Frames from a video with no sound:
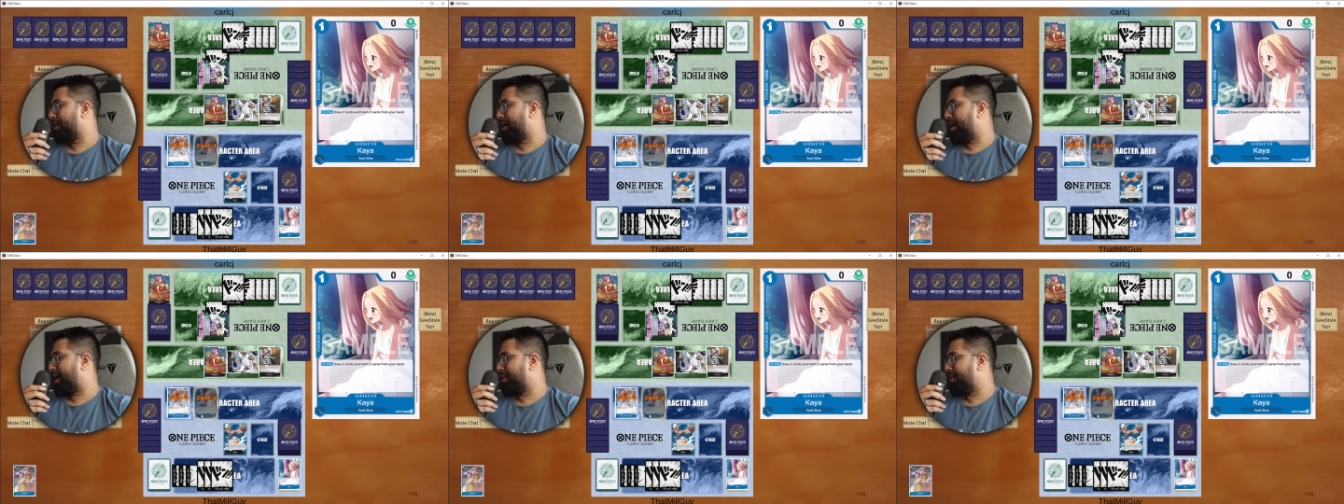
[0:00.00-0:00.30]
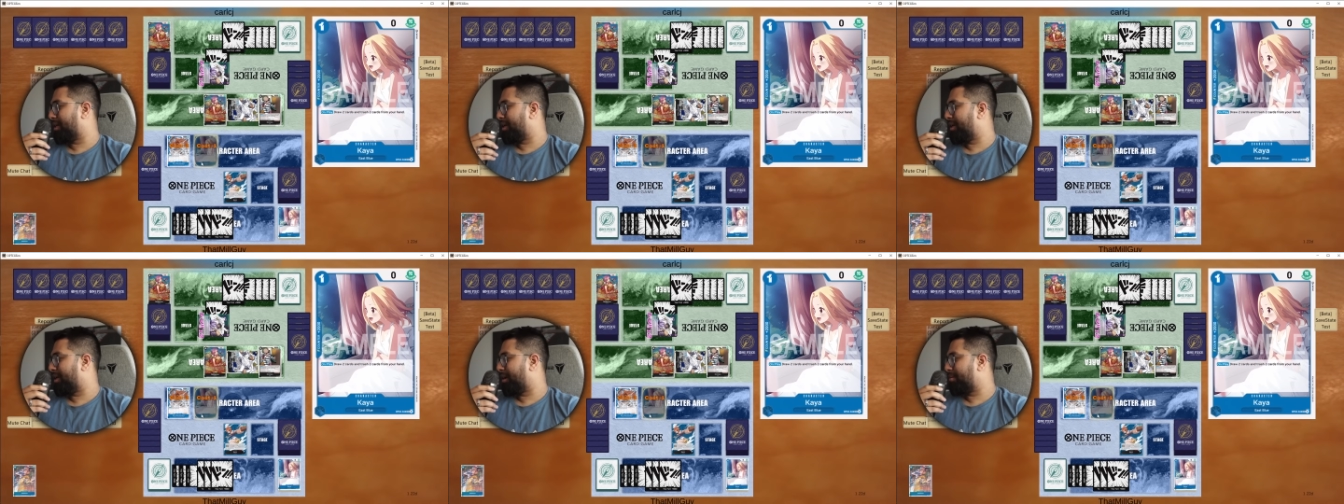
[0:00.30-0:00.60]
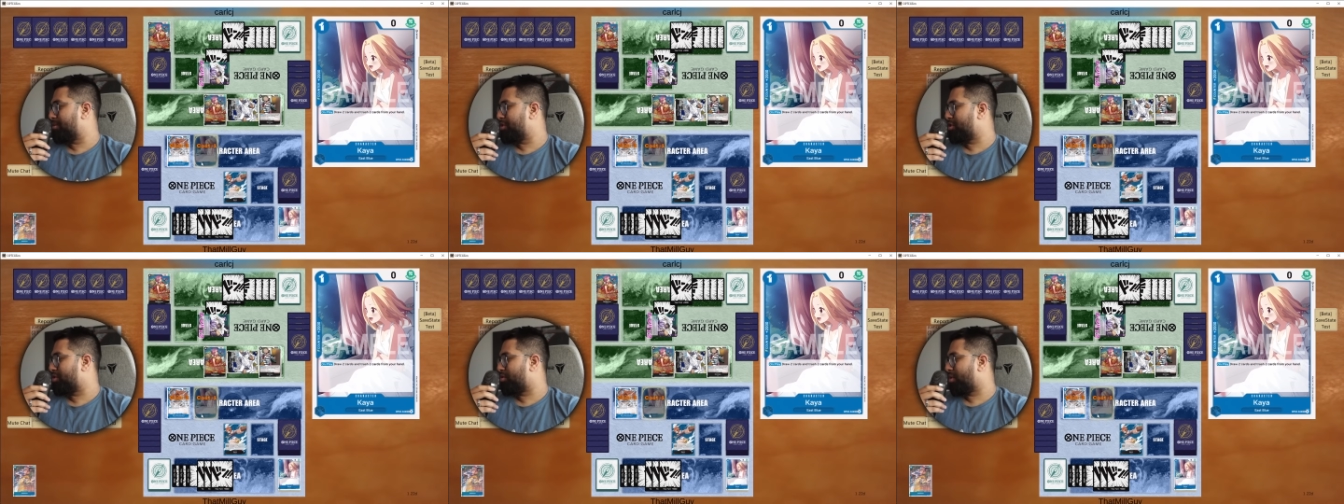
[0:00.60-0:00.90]
and then
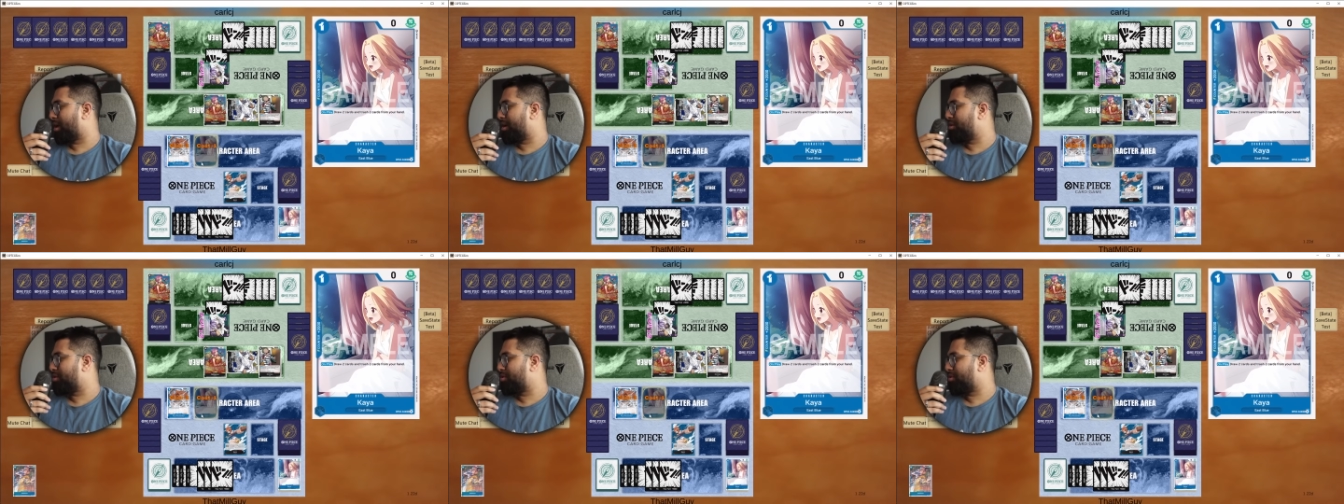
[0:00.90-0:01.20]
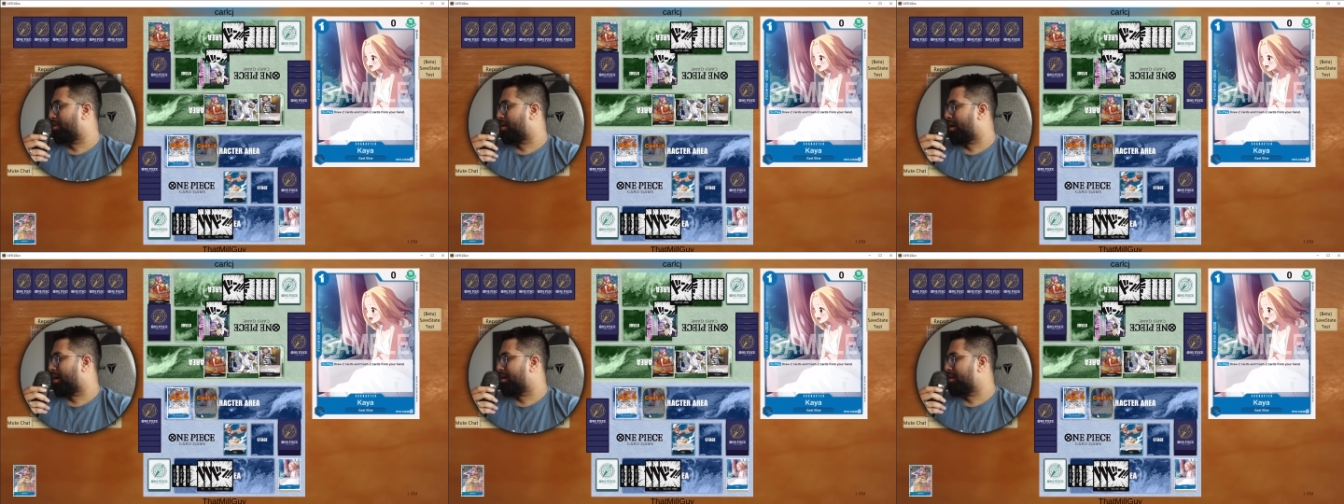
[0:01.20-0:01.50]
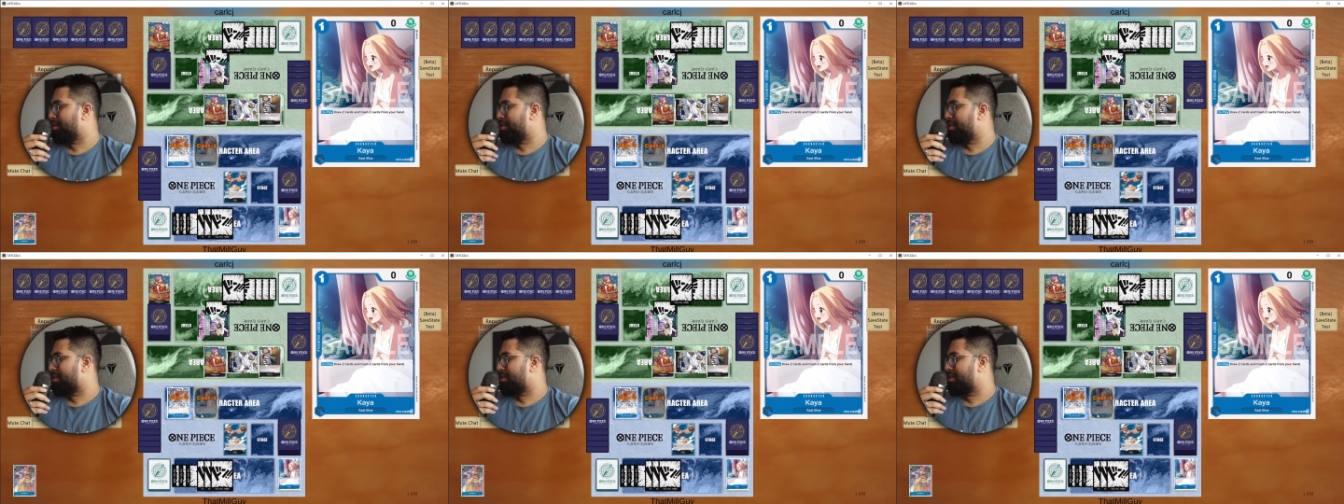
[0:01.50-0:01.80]
I'm just drawing two
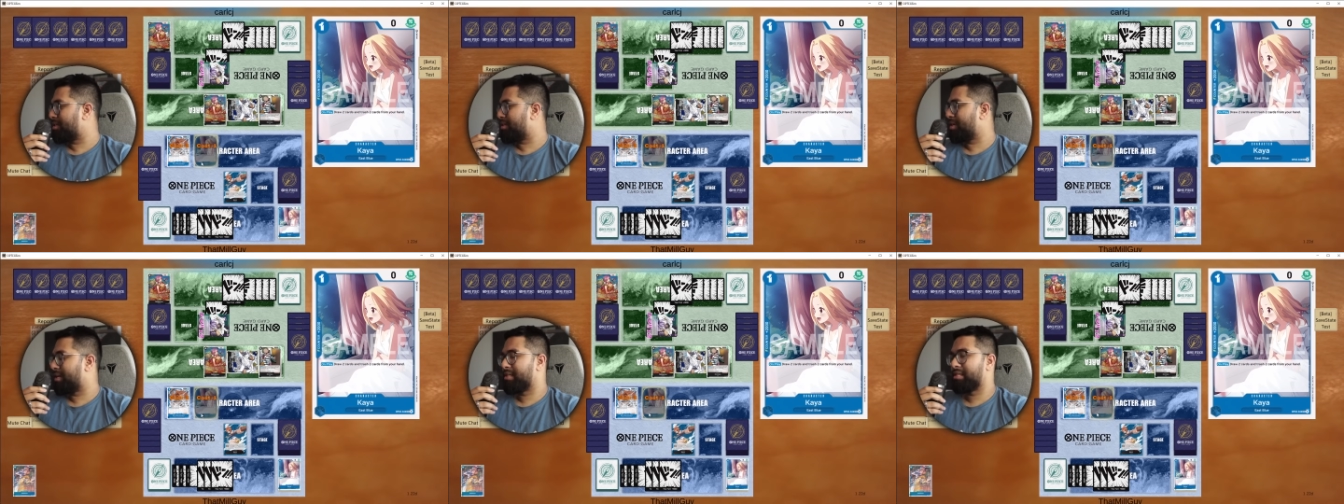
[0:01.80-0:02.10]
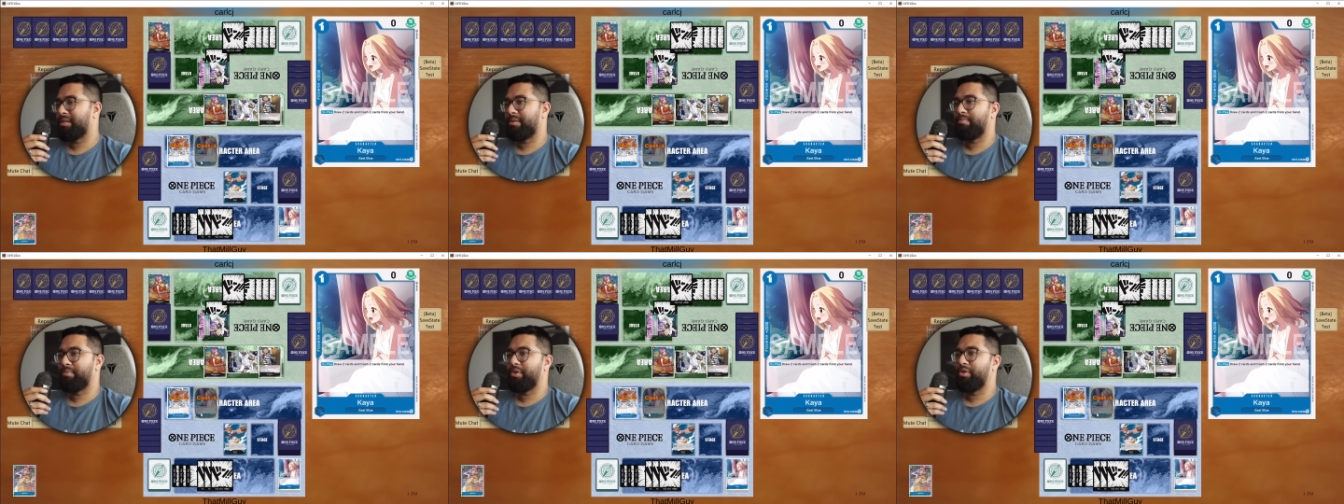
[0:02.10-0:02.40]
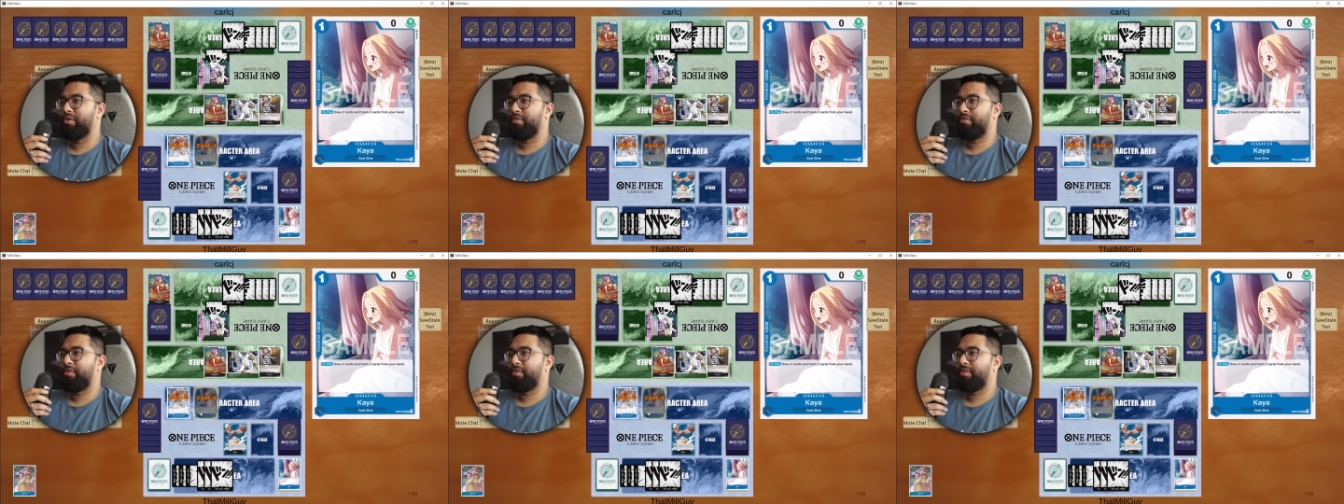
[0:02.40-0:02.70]
cards. It's it's a
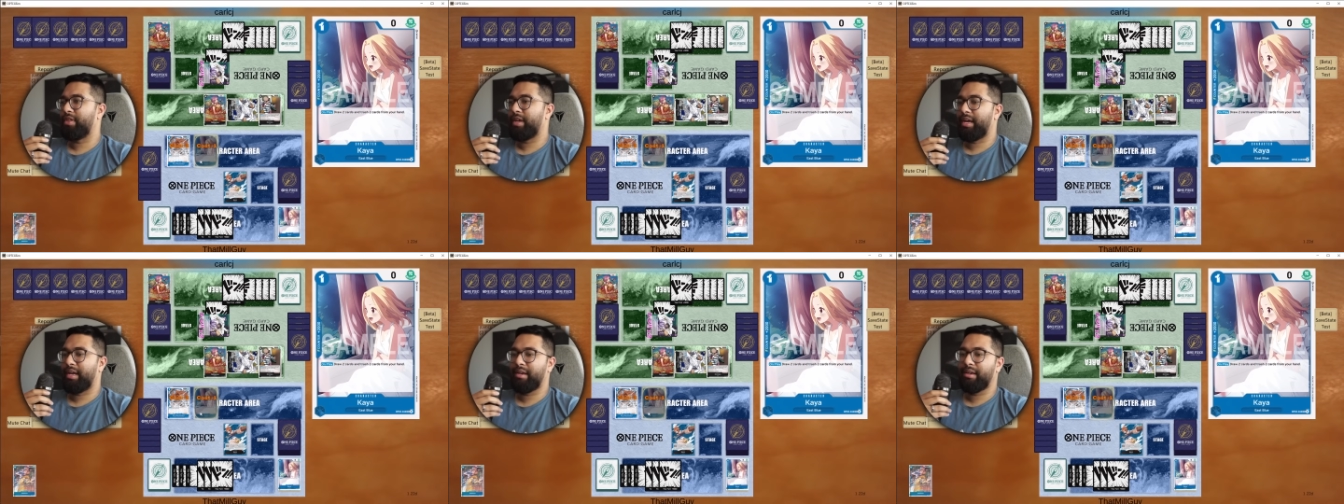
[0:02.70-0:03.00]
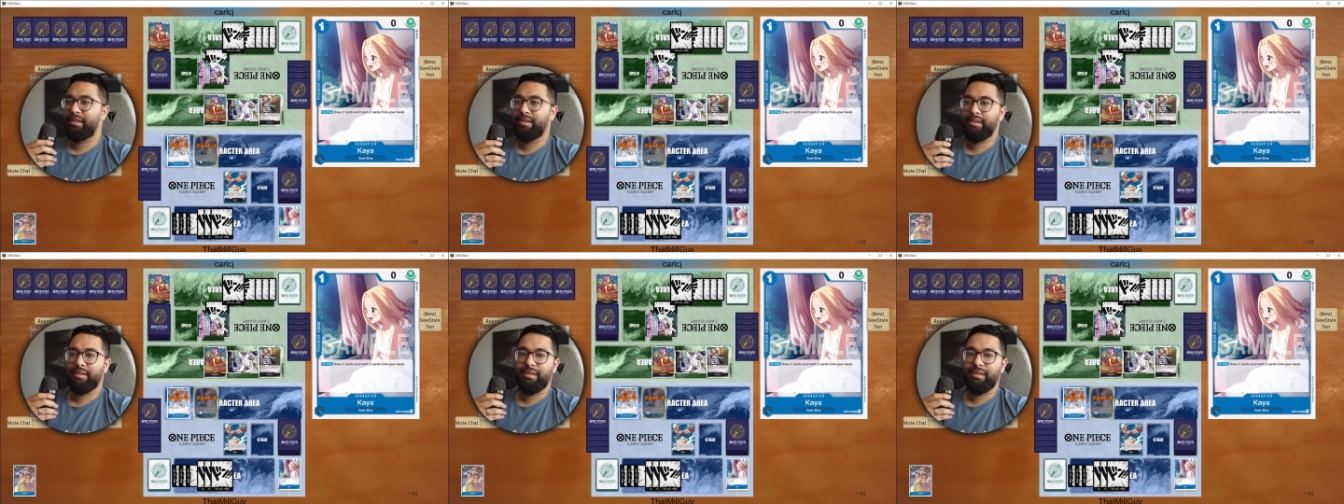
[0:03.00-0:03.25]
beautiful thing.